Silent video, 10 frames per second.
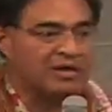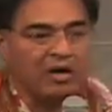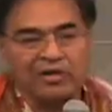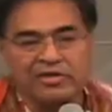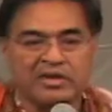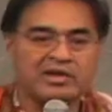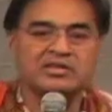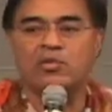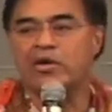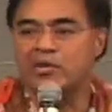and all the things
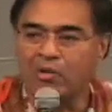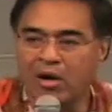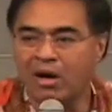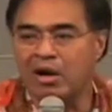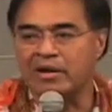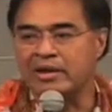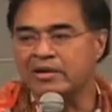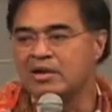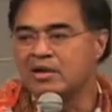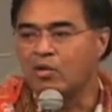that went wrong, and
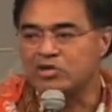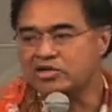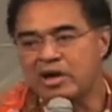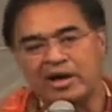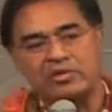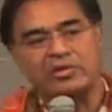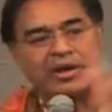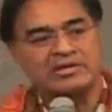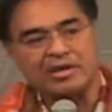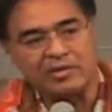what you got to do
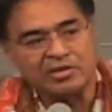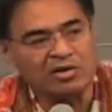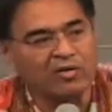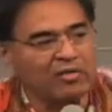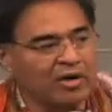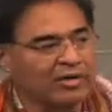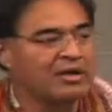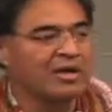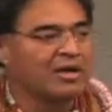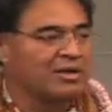next time, and so forth.
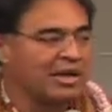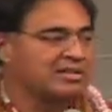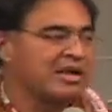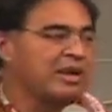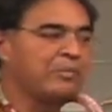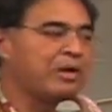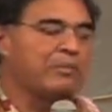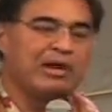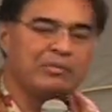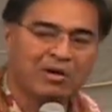That's not in my
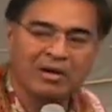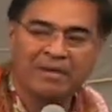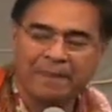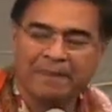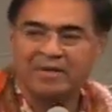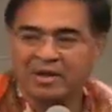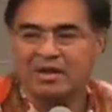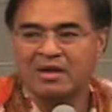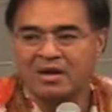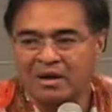playbook.
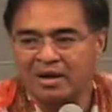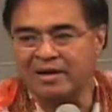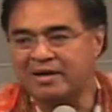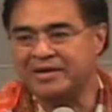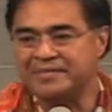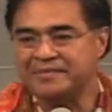I'm